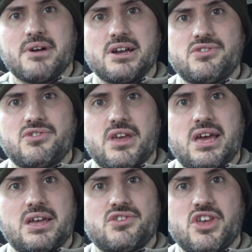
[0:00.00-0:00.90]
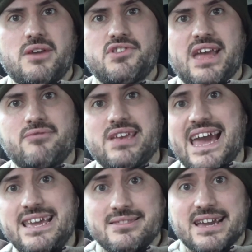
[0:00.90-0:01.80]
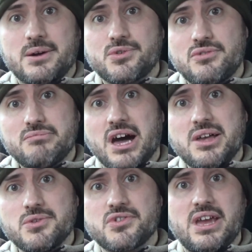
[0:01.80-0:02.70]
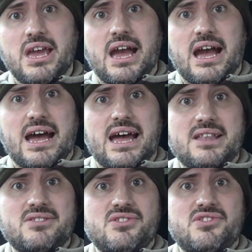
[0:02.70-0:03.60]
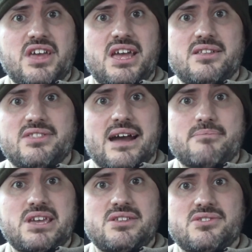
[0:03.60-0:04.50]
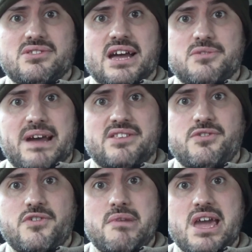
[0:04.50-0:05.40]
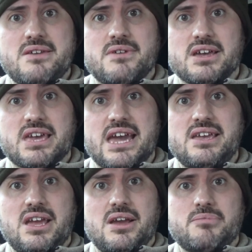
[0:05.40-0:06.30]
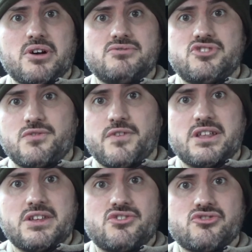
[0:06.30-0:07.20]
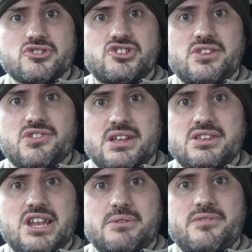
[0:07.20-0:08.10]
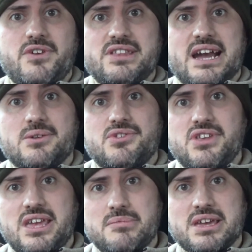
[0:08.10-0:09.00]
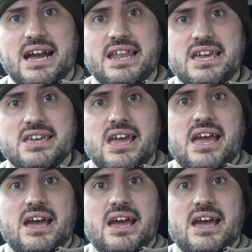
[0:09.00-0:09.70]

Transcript: mine serviced every 8,000 miles, and that means that's better for me, okay? But just follow the instructions, and, you know, if in doubt, see a mechanic.